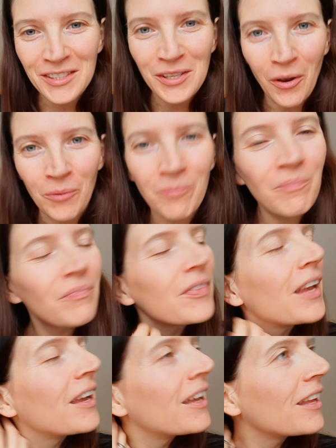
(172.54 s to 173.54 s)
So
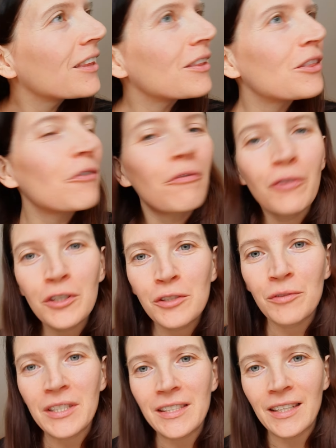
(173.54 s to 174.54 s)
the first
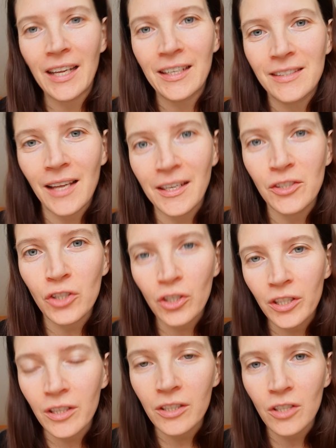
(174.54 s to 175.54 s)
reason is I
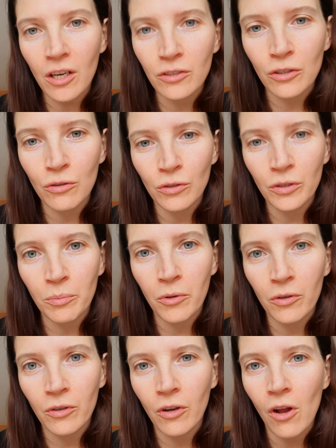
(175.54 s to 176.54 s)
started the Dr. Goldner
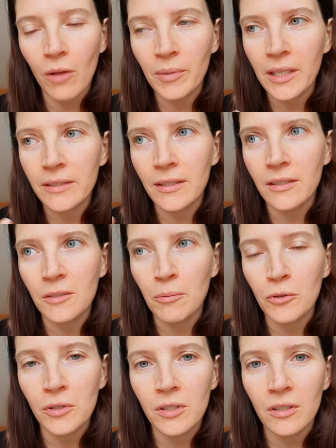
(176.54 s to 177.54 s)
protocol because it's
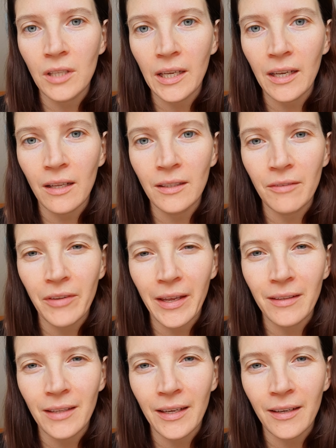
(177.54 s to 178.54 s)
supposed to like
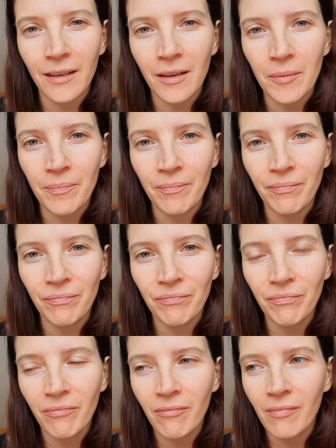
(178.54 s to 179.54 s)
alleviate like um,
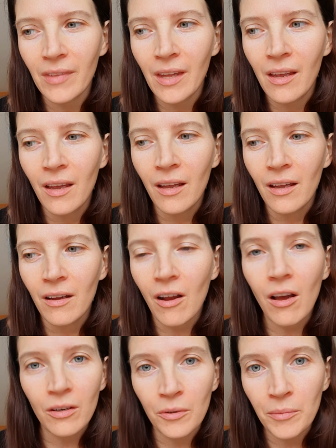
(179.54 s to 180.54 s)

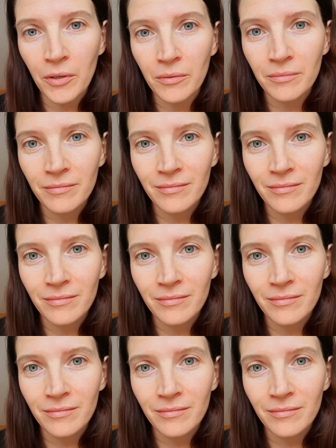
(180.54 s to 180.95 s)
autoimmune